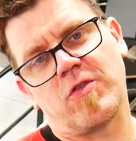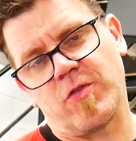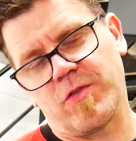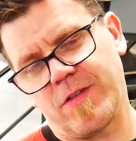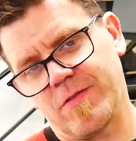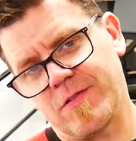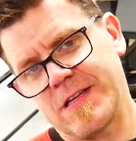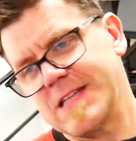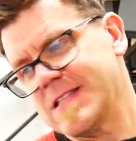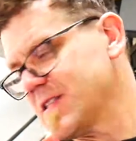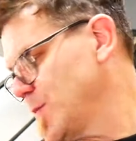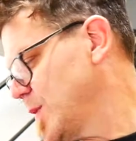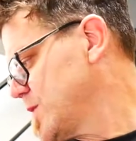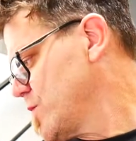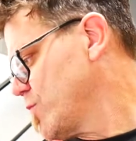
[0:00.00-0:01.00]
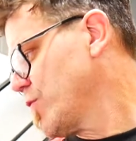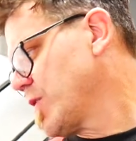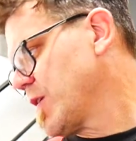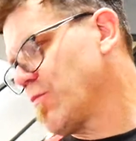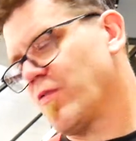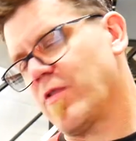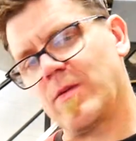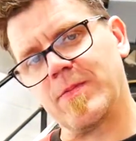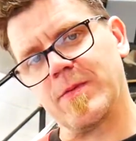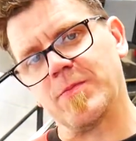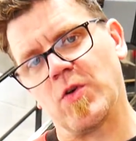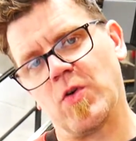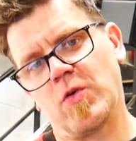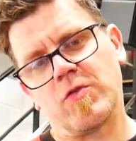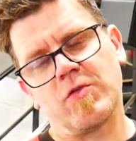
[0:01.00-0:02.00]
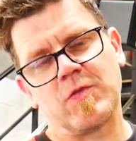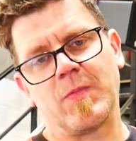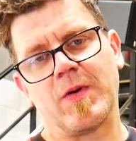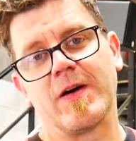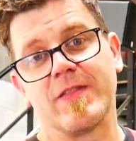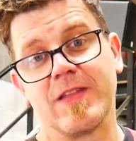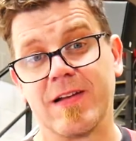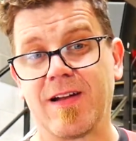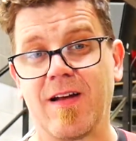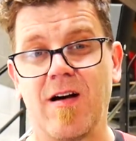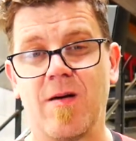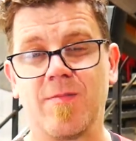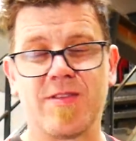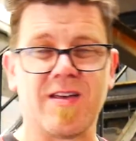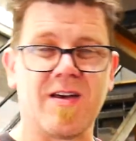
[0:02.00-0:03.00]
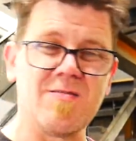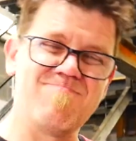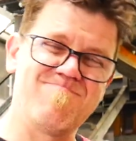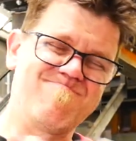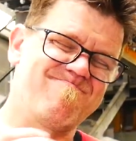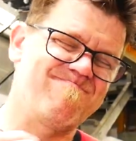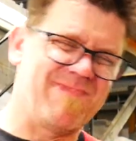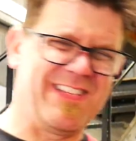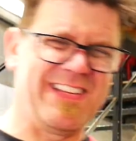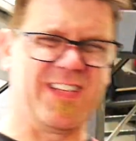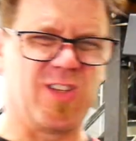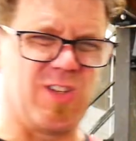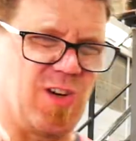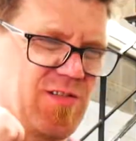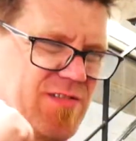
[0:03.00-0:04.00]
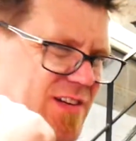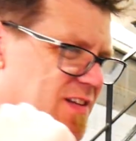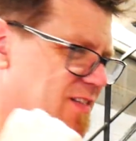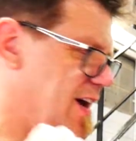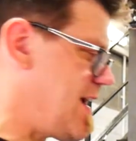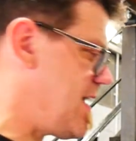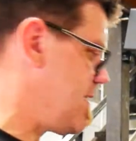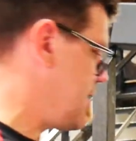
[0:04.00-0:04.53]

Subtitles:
or there was an intermittent running problem caused by the alarm, so got rid of that